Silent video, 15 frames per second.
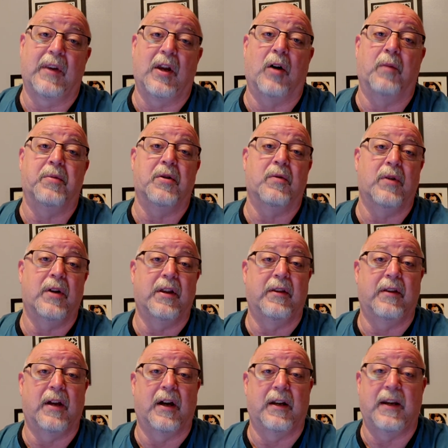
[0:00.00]
help you
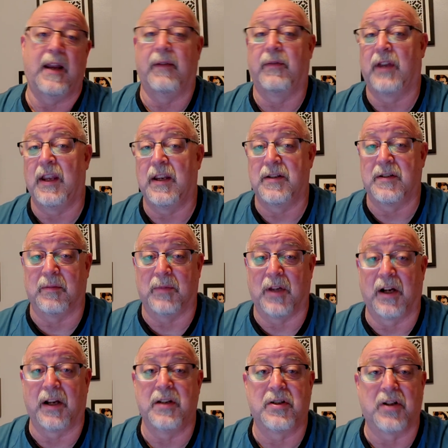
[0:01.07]
with navigate some
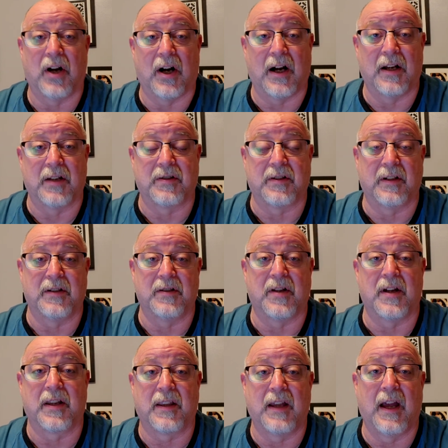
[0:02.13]
luggage costs, things
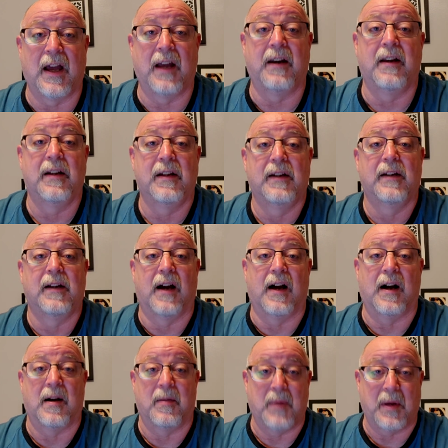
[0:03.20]
like that,
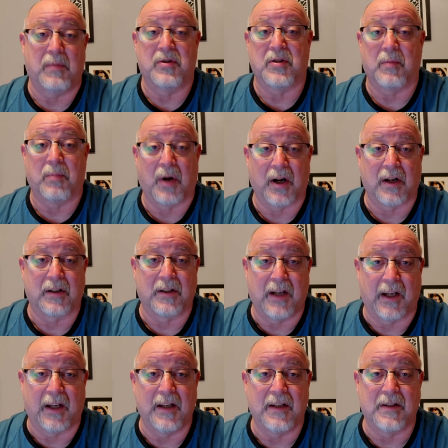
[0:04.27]
maybe some park
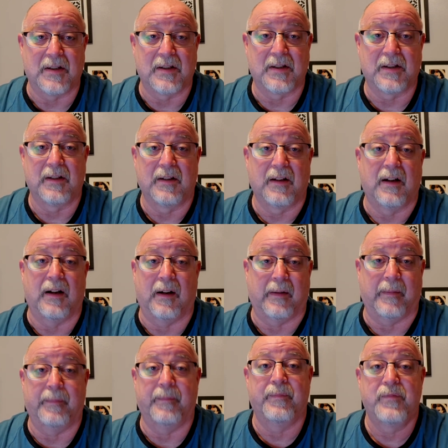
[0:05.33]
tickets,
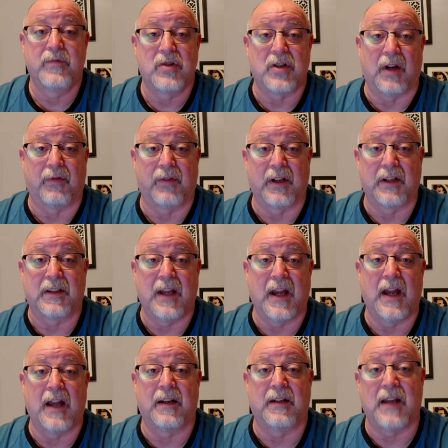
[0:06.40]
stuff like
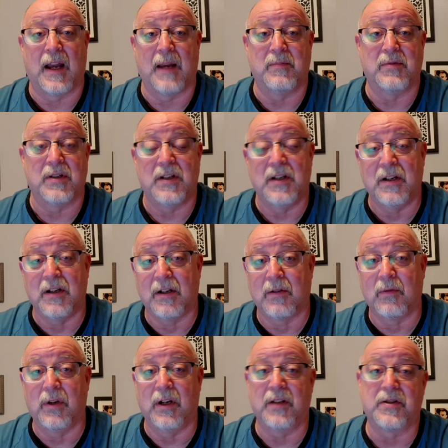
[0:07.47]
that, times a year
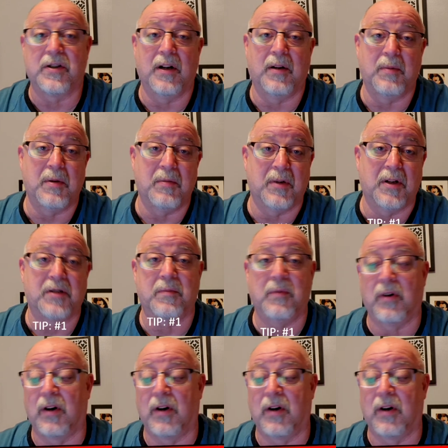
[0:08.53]
when it's going to be much